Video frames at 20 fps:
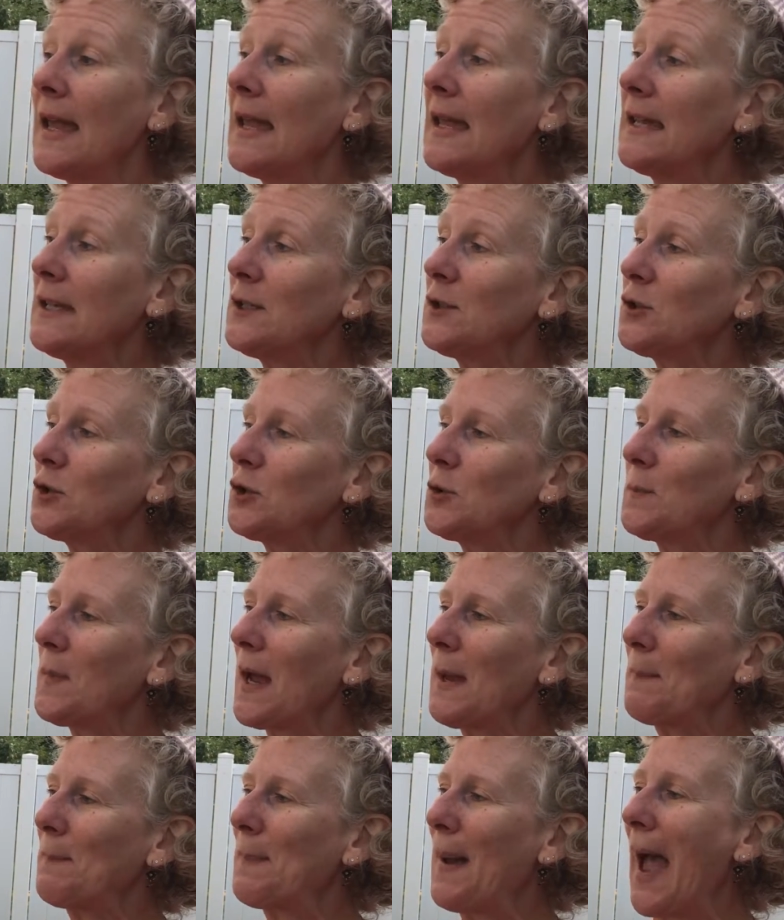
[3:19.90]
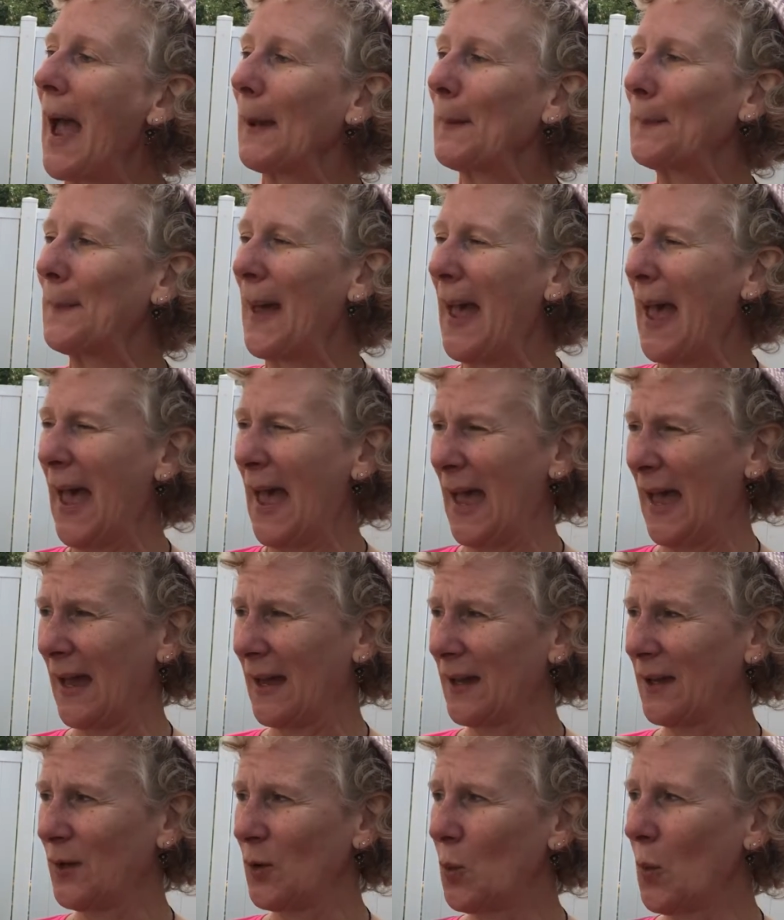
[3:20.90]
Into my backpack
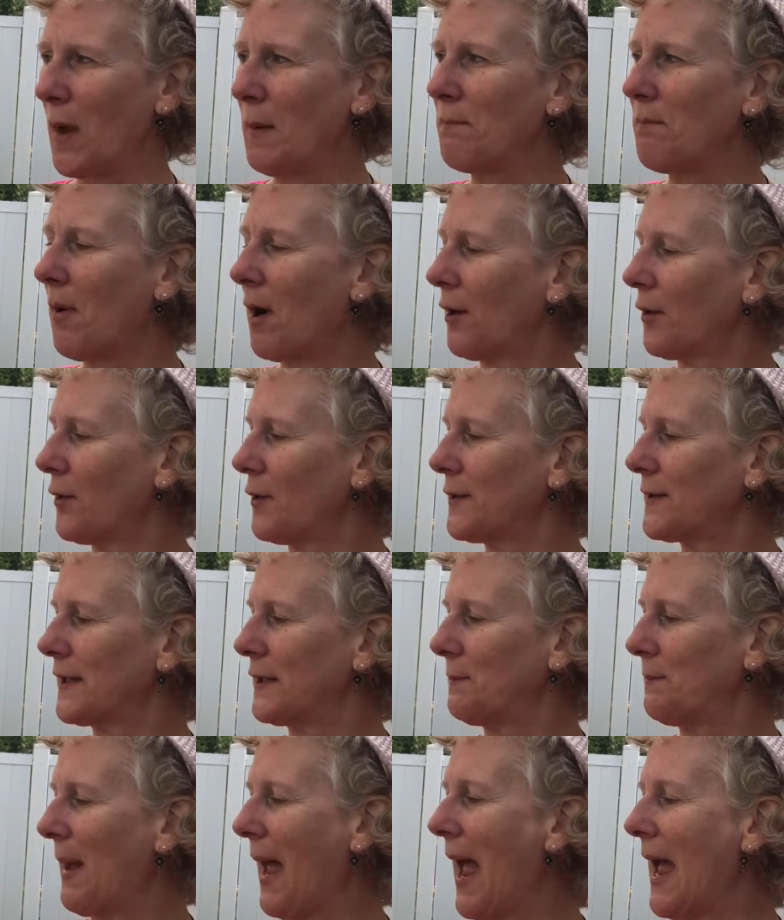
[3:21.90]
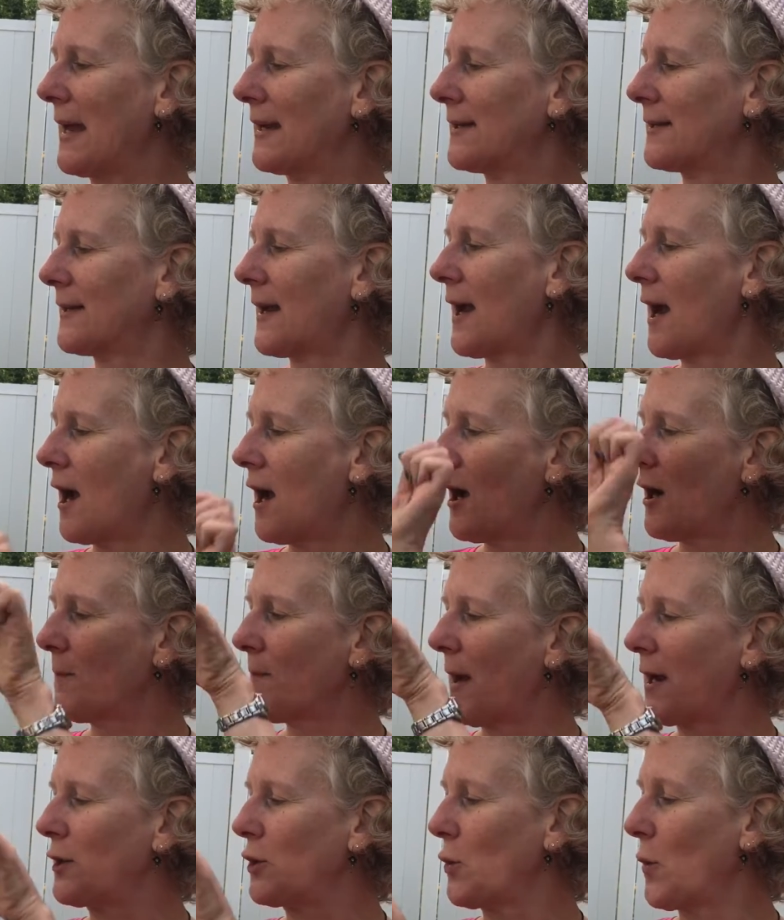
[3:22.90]
went markers and pens. I hung
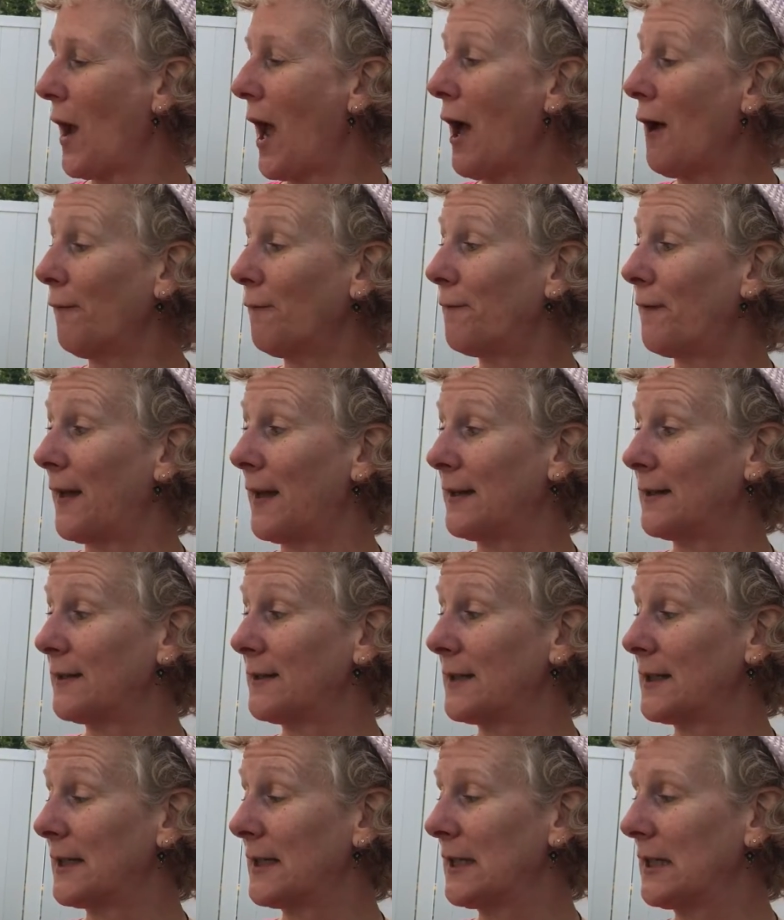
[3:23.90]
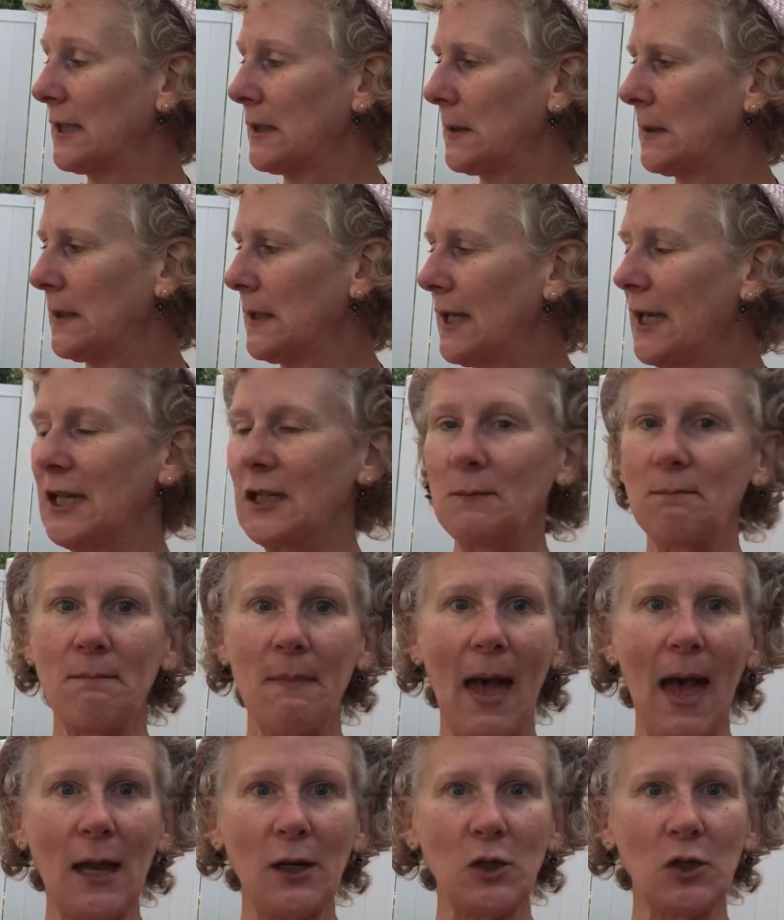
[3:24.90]
my new outfit. It
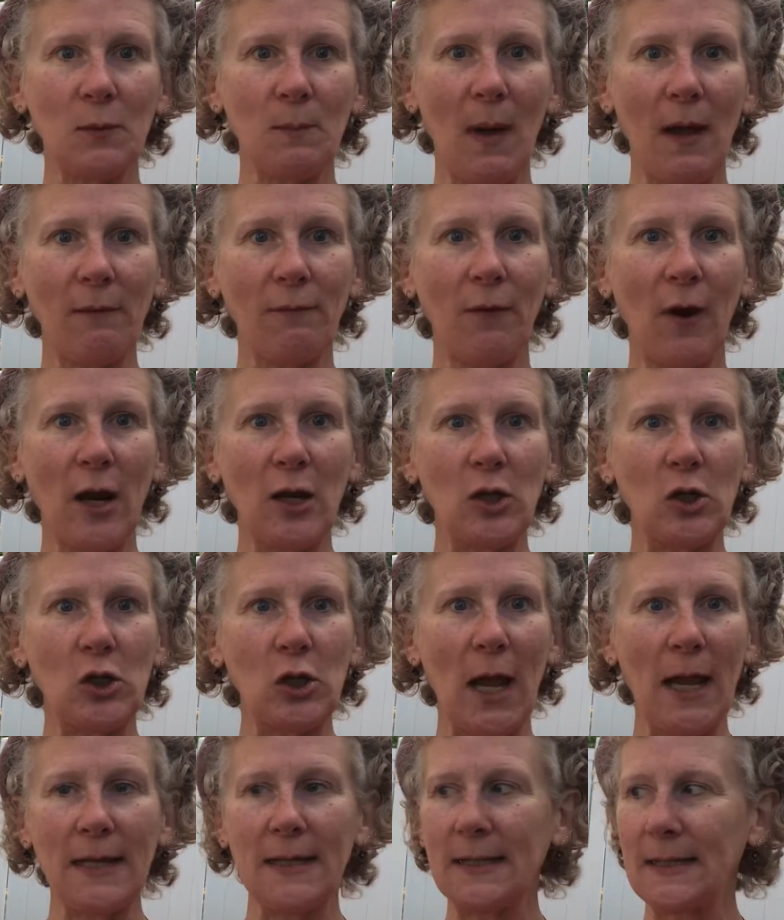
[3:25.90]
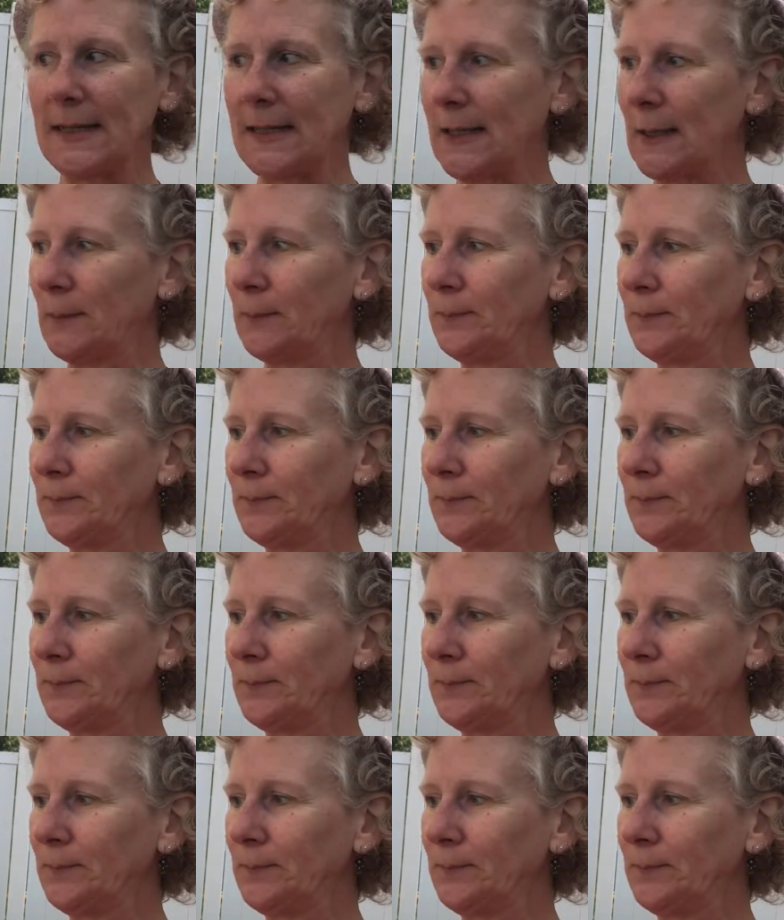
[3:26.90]
matched my friend Jen's.